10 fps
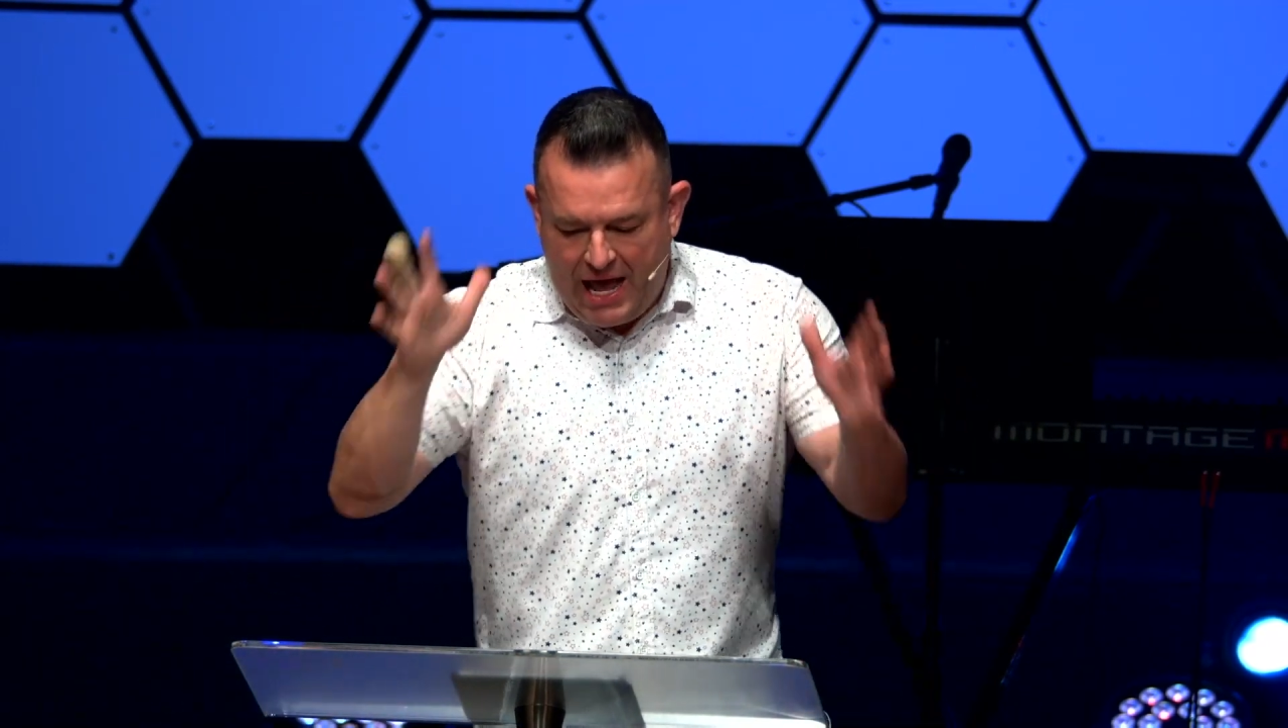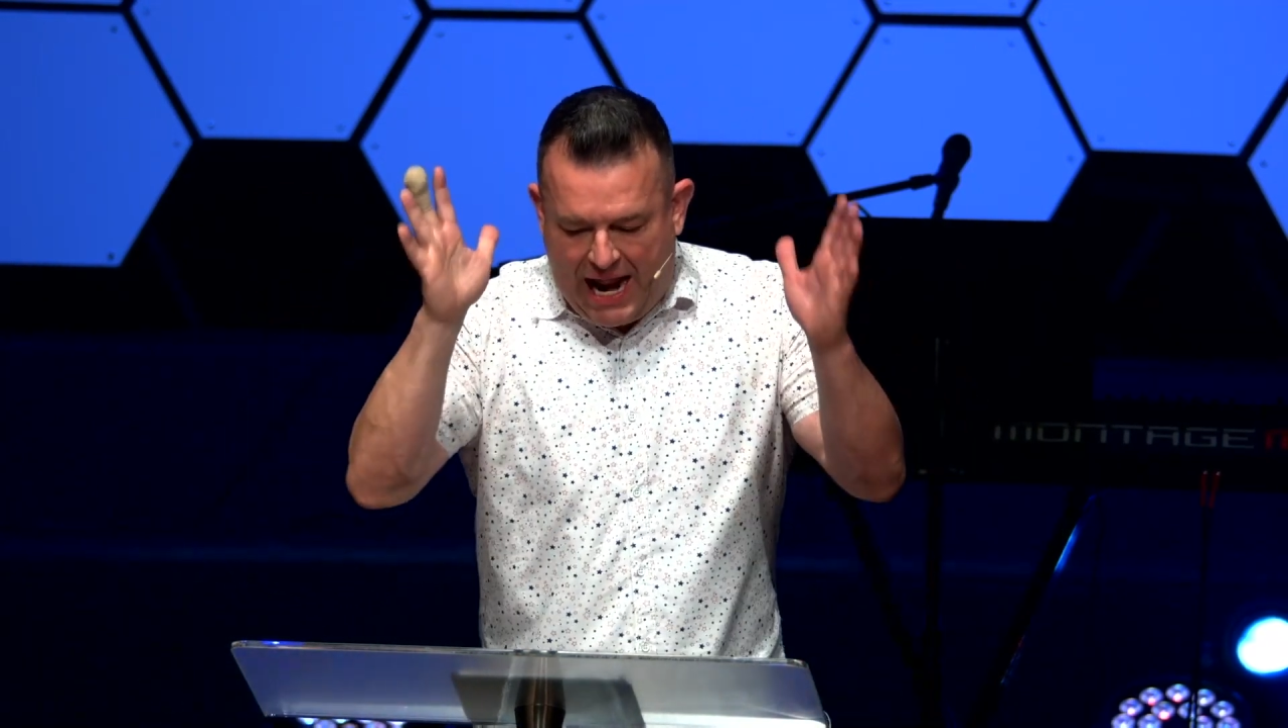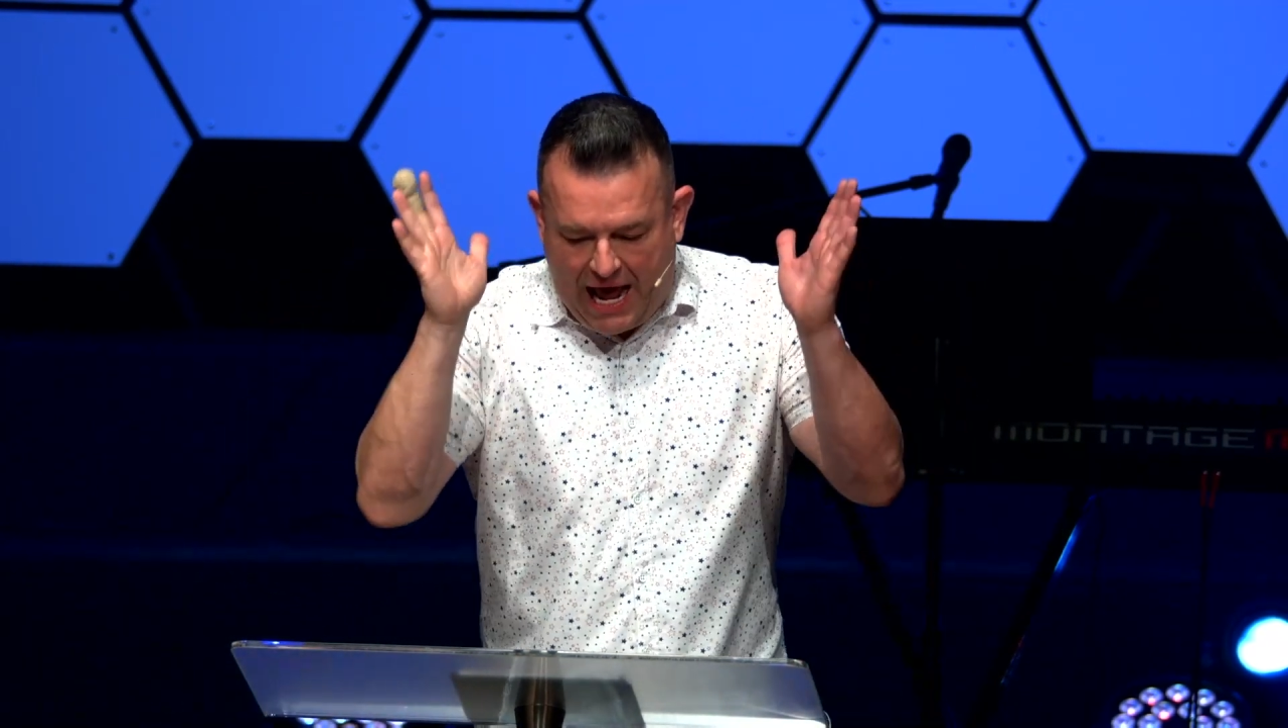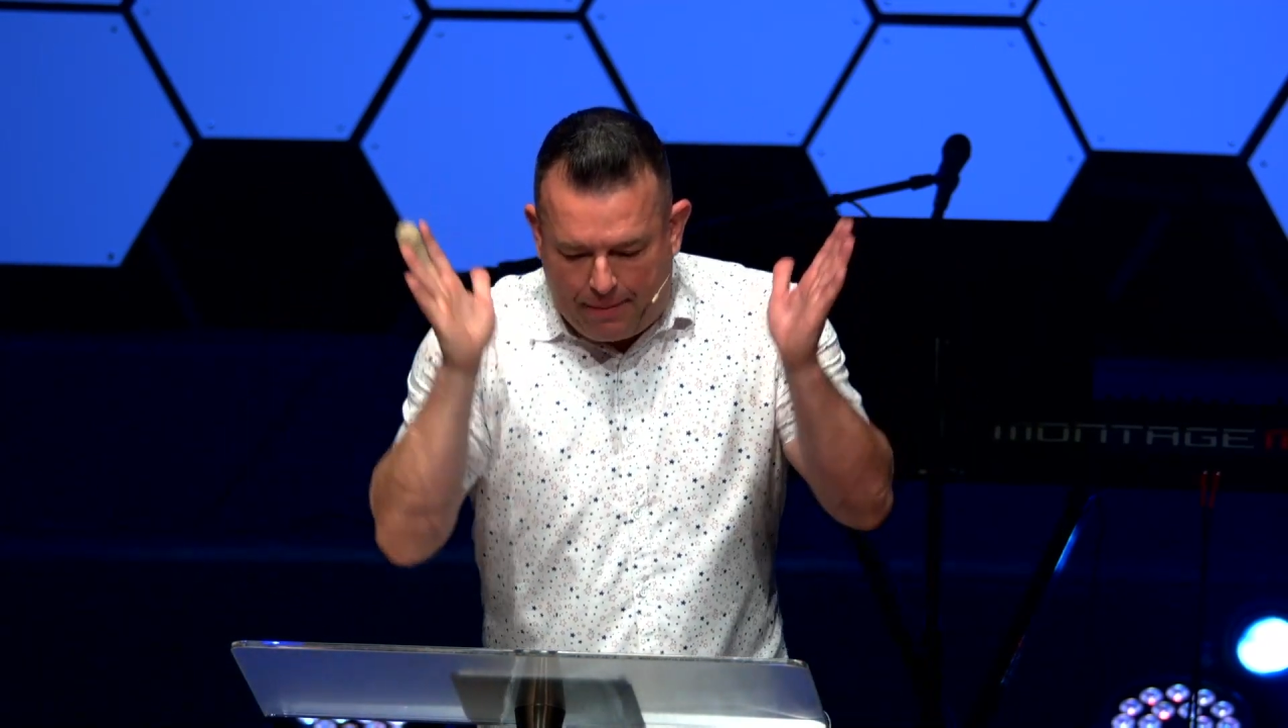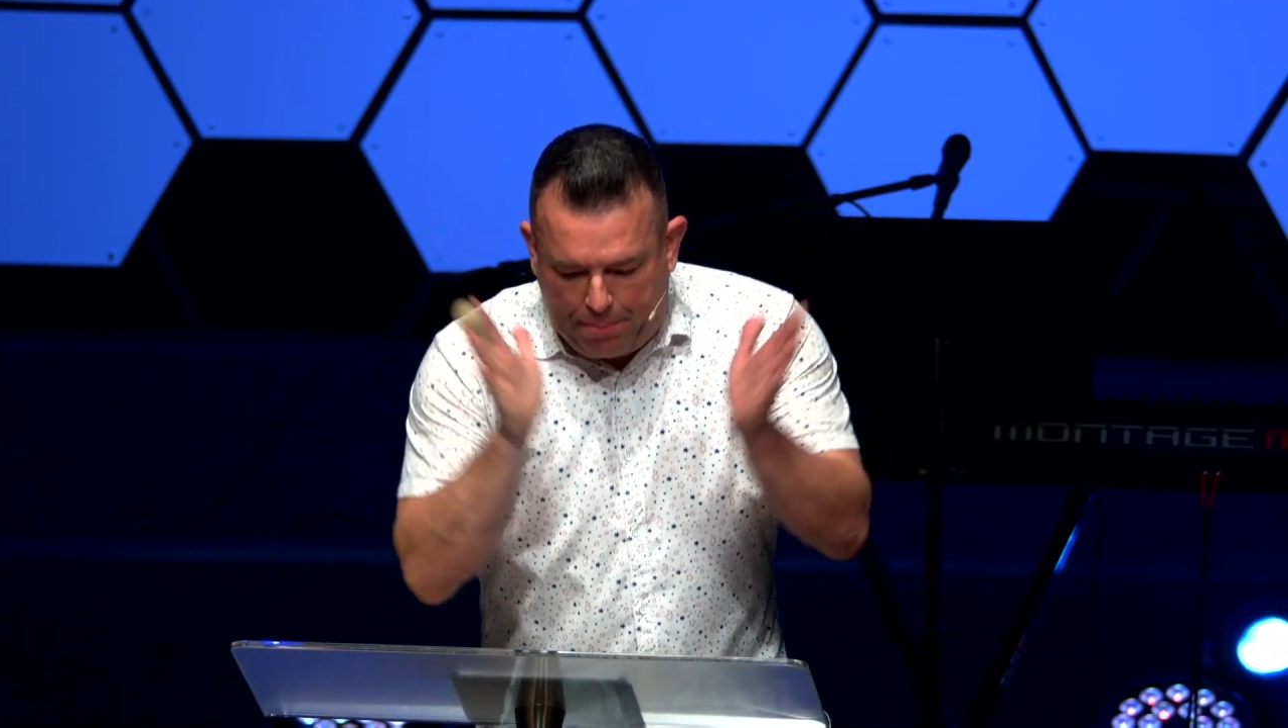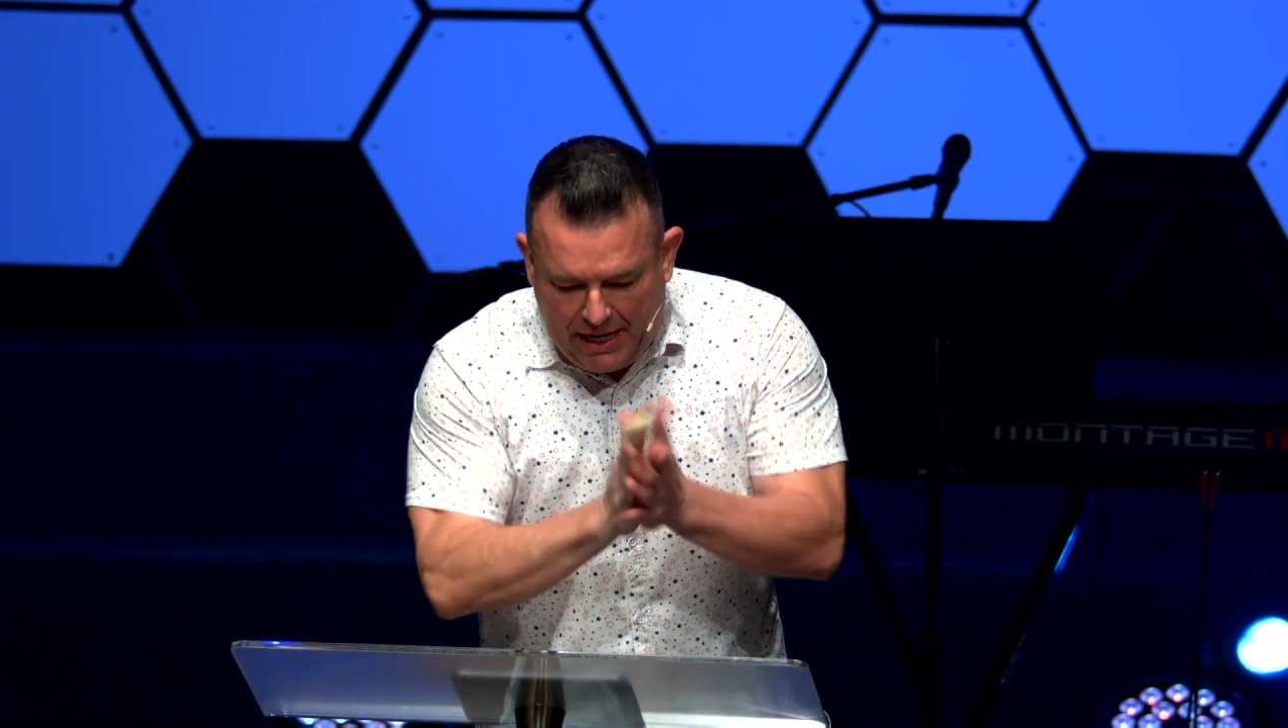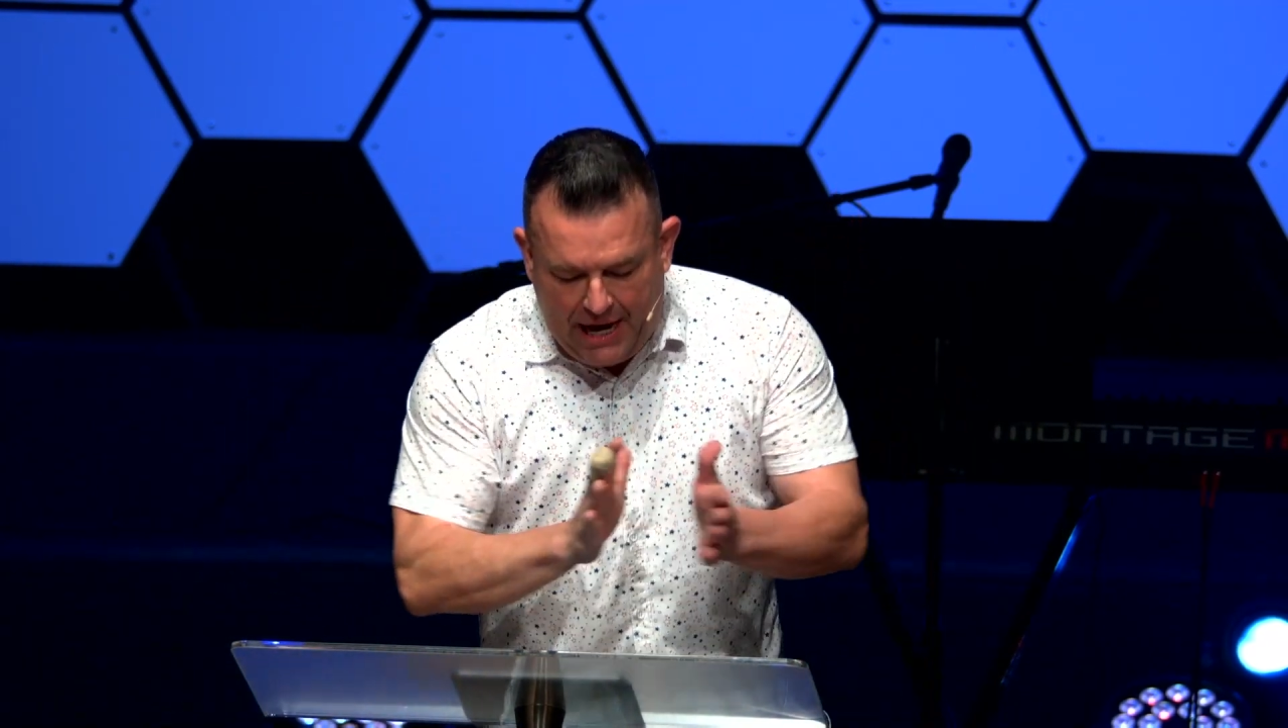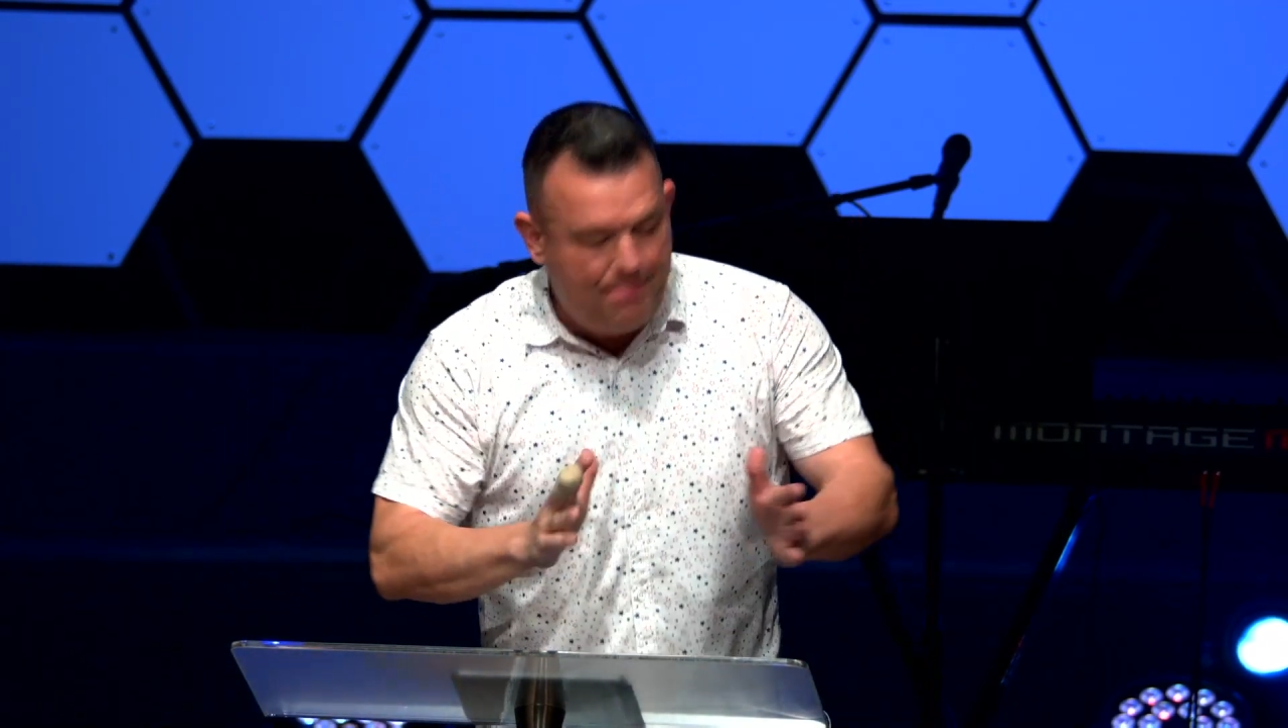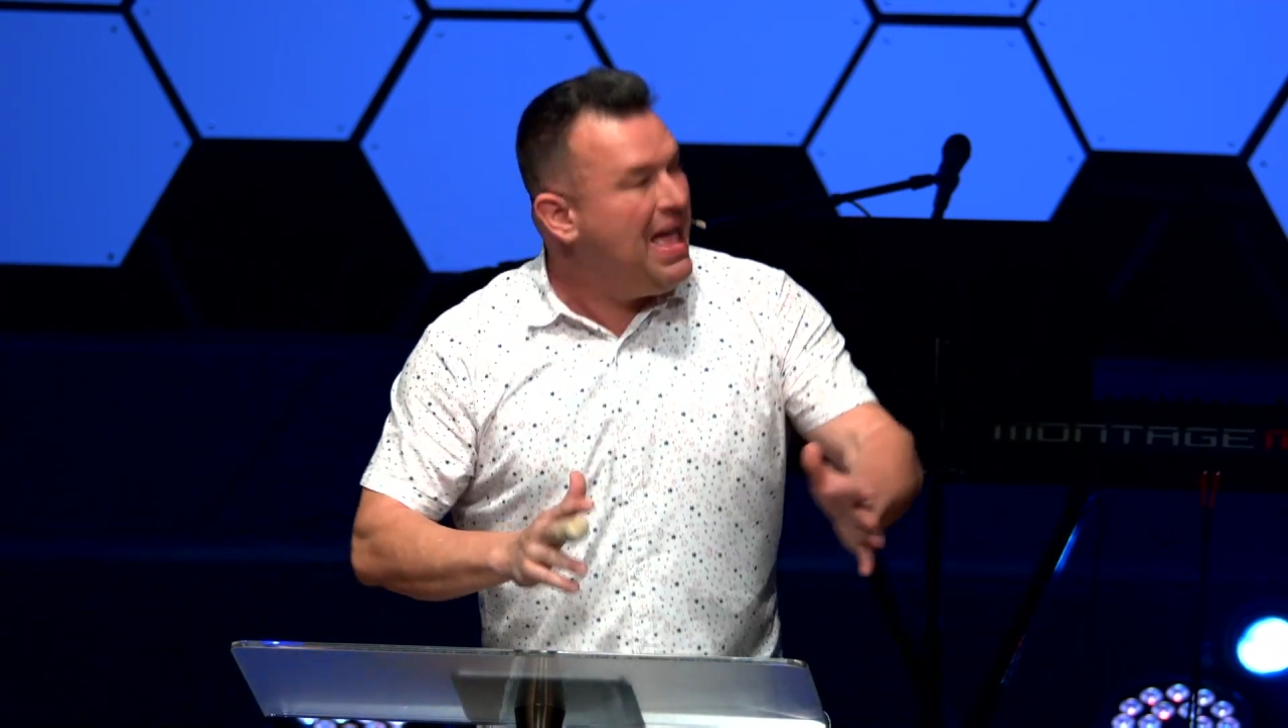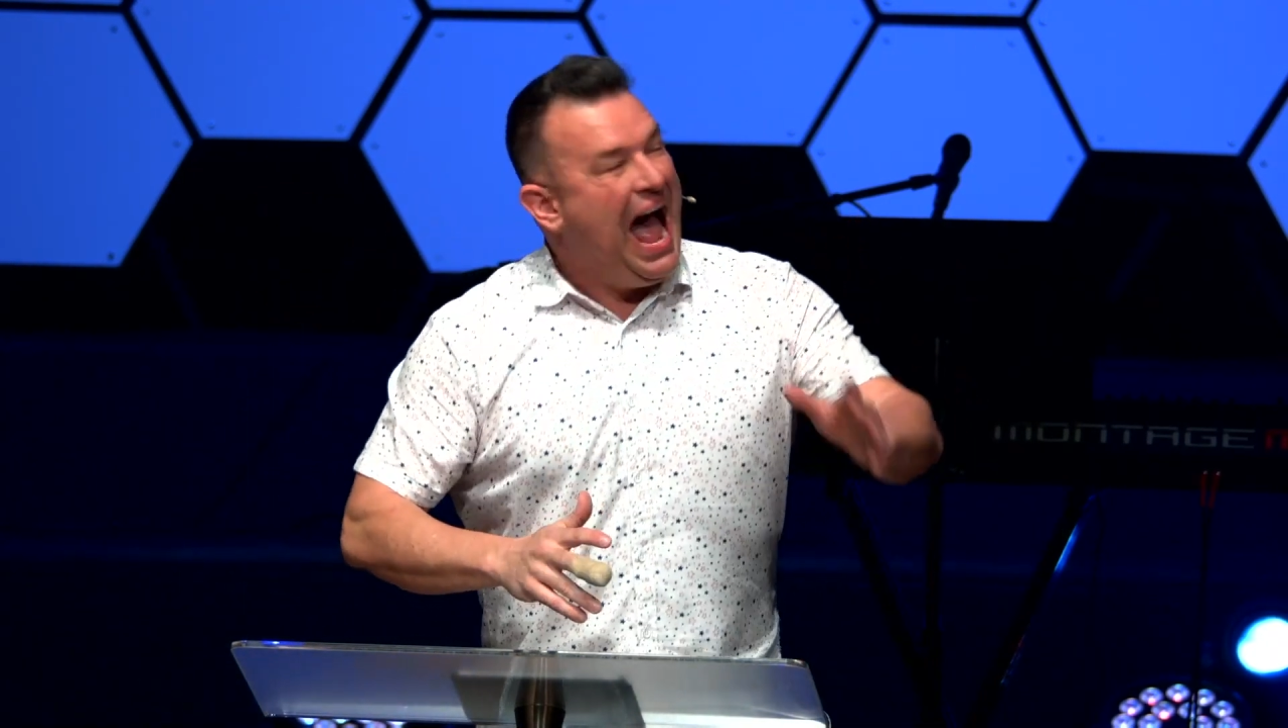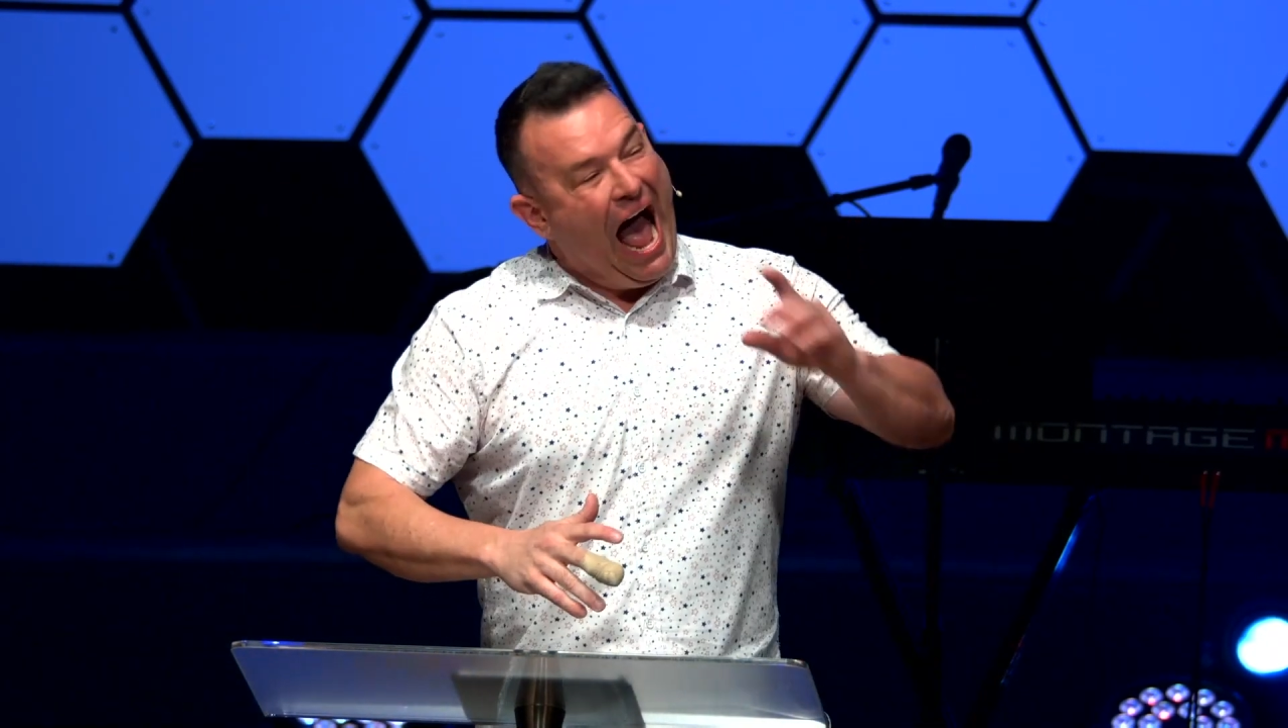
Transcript: I had a plan,